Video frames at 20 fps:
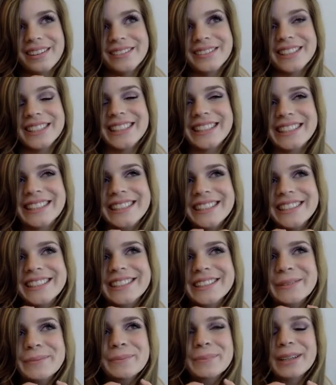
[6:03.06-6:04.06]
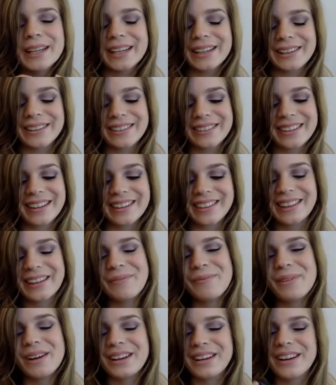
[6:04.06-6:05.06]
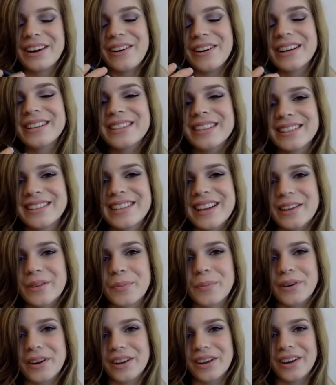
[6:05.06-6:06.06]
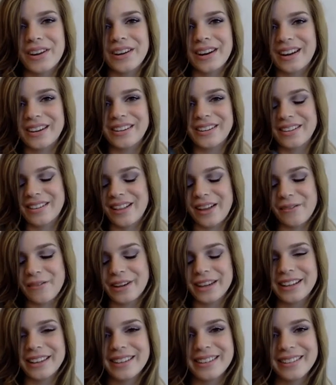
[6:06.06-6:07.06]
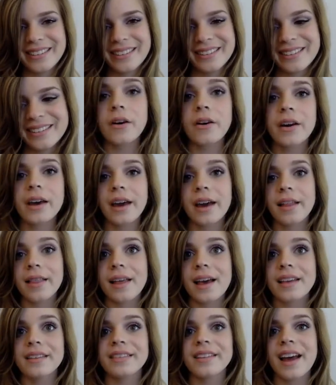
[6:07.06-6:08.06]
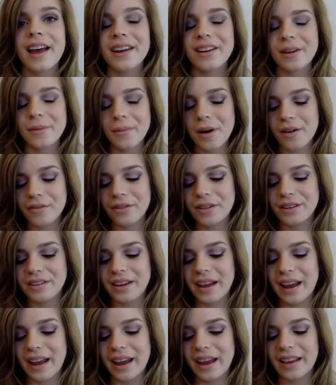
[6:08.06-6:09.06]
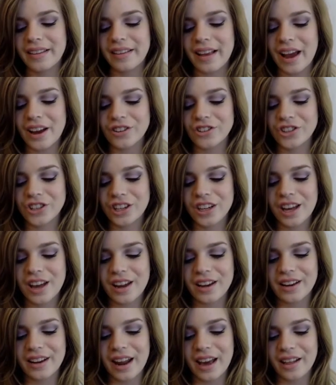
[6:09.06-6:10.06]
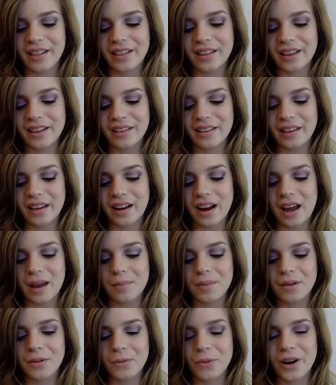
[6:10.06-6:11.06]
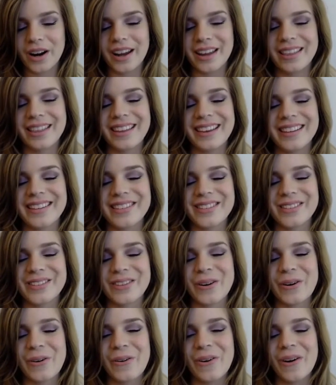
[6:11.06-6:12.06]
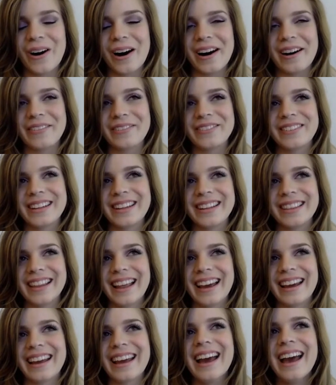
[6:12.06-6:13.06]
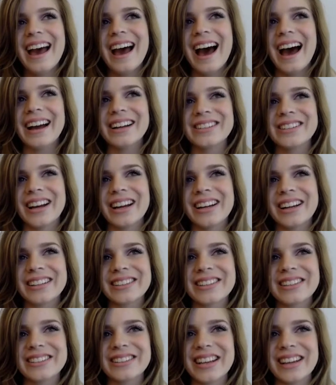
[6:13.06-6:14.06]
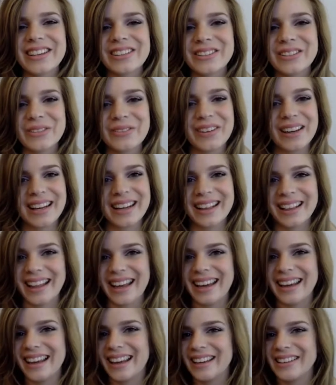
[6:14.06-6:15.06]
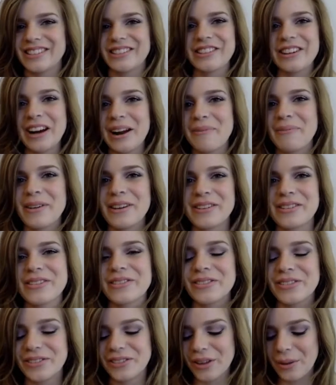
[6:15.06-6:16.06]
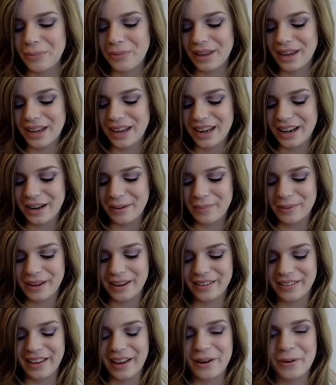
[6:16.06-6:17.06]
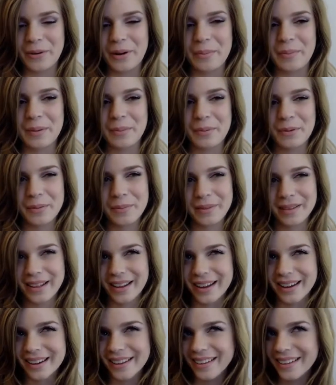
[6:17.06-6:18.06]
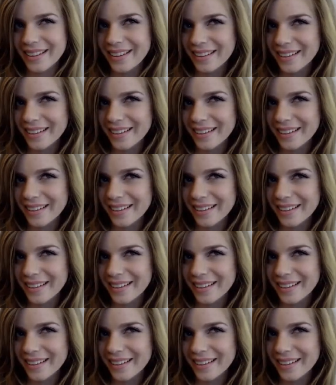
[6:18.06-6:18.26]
know, like eating a cupcake or nothing, but no, it does taste pretty good. I just love it. Okay, last item of the day. It's actually a necklace, and I've been wearing this so often. Like, I try not to take too many like Instagram pictures or something in it because I don't want people to be like,